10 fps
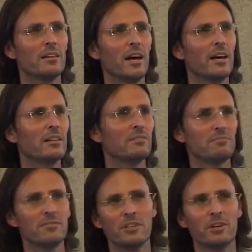
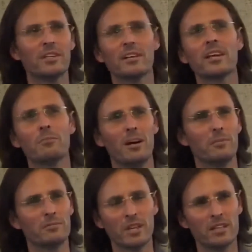they'd come
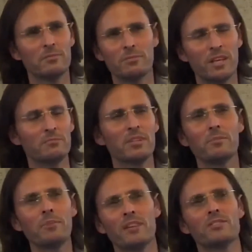up and hit me
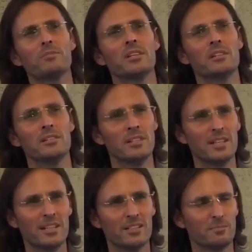or punch me and
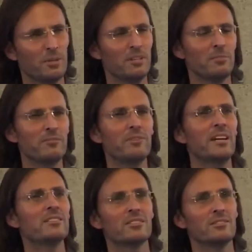spit in my
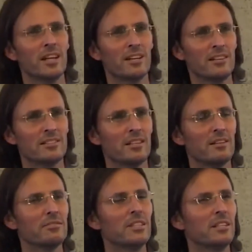face and all that kind of
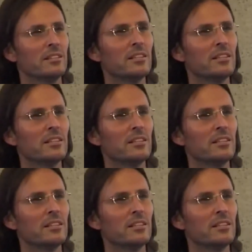stuff, and